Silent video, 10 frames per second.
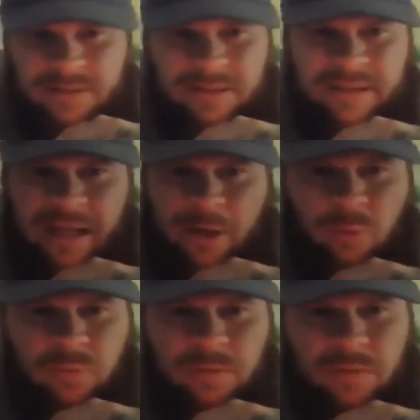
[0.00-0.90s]
They
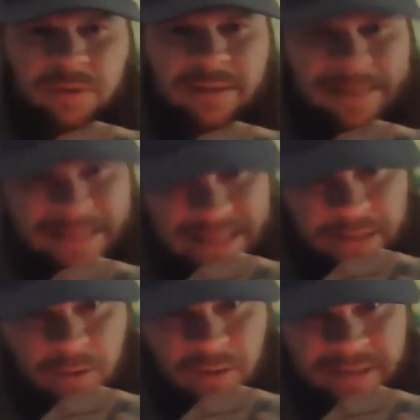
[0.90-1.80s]
don't
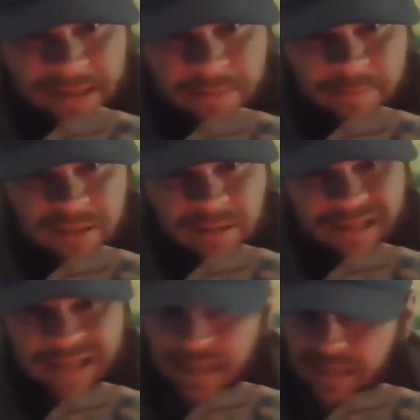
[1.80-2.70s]
need all that ability.
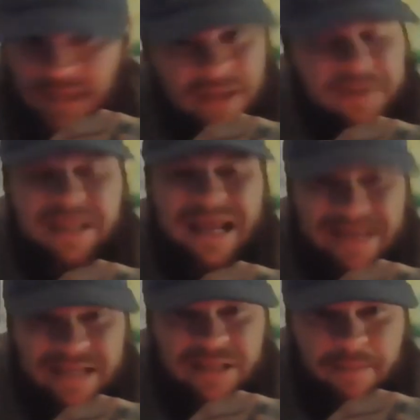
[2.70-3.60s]
They, they, they
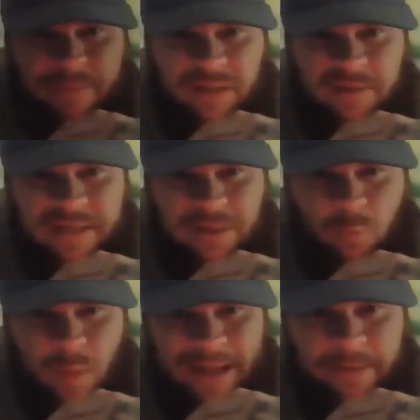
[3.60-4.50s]
need the ability to
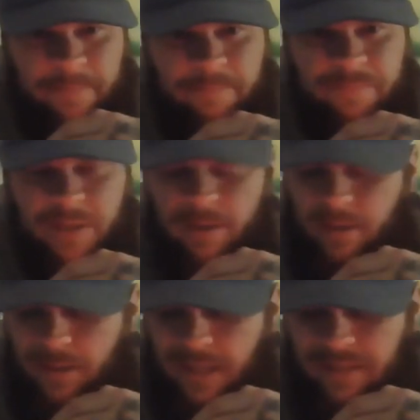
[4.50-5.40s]
win.
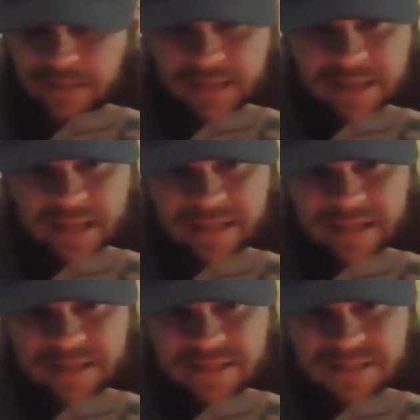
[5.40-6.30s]
And they,
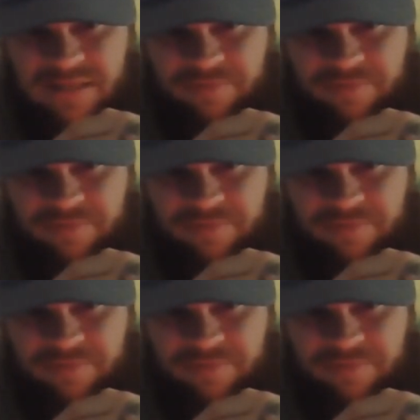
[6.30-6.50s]
they need stuff